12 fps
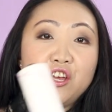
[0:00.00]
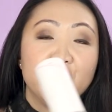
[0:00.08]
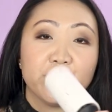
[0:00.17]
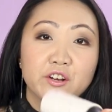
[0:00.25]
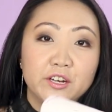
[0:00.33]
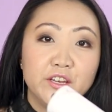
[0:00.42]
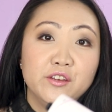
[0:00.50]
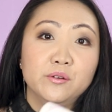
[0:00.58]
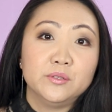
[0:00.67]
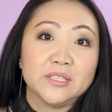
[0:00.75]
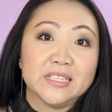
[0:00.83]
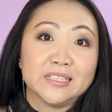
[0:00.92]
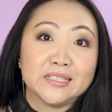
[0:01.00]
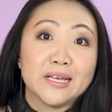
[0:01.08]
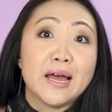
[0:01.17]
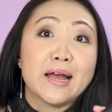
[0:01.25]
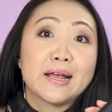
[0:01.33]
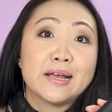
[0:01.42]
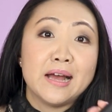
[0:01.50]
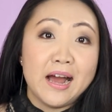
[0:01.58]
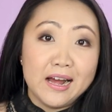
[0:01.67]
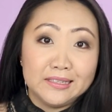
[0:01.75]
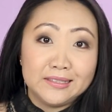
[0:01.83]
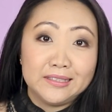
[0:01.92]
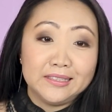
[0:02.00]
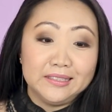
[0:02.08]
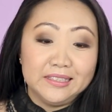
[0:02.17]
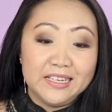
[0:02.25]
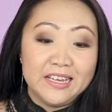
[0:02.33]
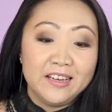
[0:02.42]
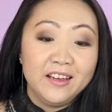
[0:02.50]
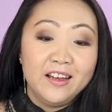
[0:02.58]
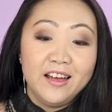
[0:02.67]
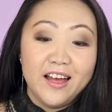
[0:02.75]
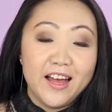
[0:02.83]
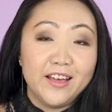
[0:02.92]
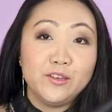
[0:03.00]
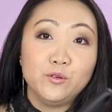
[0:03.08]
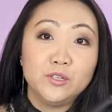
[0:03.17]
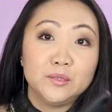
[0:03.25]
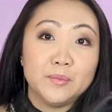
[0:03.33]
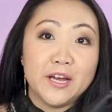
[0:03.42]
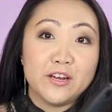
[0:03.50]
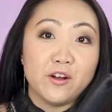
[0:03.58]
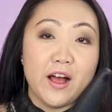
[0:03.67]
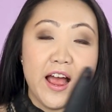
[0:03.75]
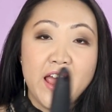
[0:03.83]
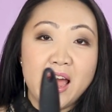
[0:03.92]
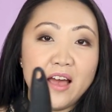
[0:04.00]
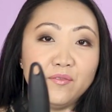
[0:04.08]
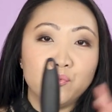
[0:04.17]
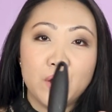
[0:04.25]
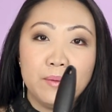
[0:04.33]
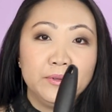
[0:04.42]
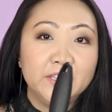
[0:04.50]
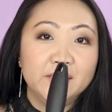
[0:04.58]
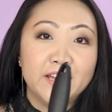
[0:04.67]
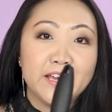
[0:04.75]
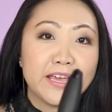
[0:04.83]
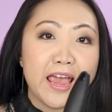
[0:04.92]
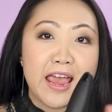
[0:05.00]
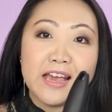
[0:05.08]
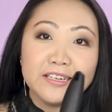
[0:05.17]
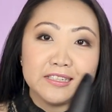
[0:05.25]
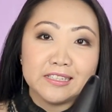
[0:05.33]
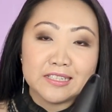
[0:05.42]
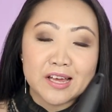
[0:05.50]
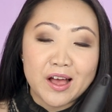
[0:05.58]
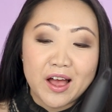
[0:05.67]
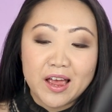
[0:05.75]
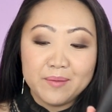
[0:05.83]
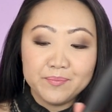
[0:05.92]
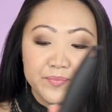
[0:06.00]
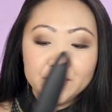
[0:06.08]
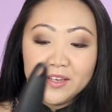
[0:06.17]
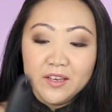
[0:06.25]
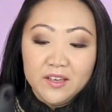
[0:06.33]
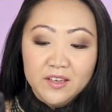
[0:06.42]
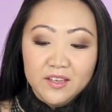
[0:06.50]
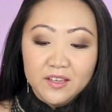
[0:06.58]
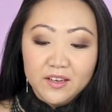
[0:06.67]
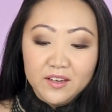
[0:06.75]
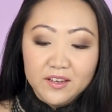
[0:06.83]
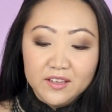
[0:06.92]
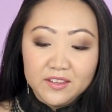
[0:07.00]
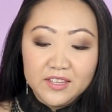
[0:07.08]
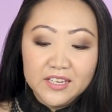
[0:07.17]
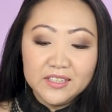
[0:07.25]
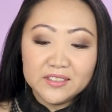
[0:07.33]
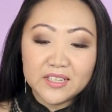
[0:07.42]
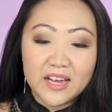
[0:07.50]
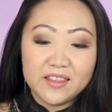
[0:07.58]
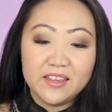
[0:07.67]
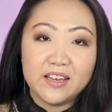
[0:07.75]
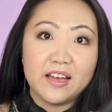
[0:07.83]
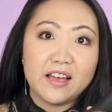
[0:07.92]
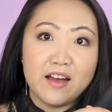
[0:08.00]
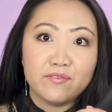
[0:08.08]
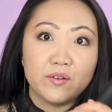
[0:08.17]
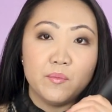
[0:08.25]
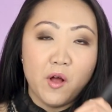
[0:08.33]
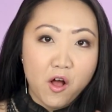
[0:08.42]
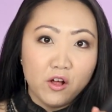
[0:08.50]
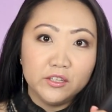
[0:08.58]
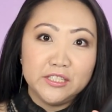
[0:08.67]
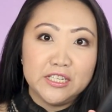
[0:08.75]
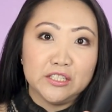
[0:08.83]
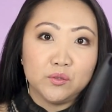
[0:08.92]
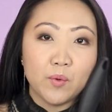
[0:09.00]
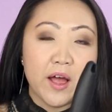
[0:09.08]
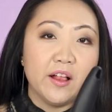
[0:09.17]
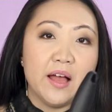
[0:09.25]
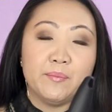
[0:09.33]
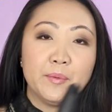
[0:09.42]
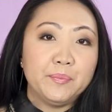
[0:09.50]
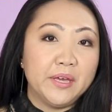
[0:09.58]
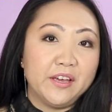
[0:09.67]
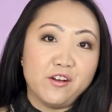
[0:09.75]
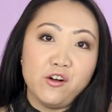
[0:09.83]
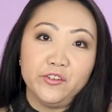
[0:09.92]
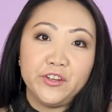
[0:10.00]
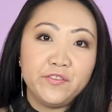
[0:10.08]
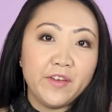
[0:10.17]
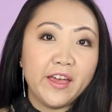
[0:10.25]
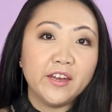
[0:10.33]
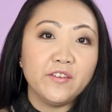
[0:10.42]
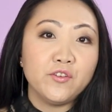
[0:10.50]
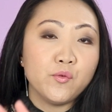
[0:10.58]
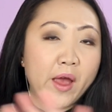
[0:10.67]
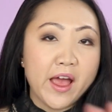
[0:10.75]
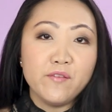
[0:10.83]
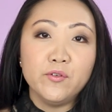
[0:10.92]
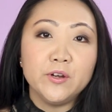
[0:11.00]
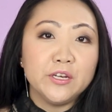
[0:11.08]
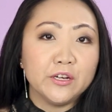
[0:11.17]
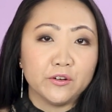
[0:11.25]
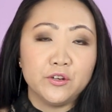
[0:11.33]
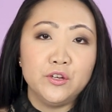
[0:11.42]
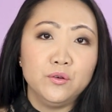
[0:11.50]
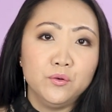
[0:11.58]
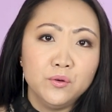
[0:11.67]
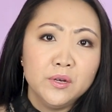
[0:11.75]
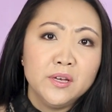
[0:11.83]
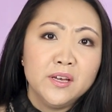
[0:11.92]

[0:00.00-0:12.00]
you're gonna use this constantly. I use mine, I have probably like eight at a time. These I think I got from Aldi as well. I'm a big Aldi fan. If you have one near you,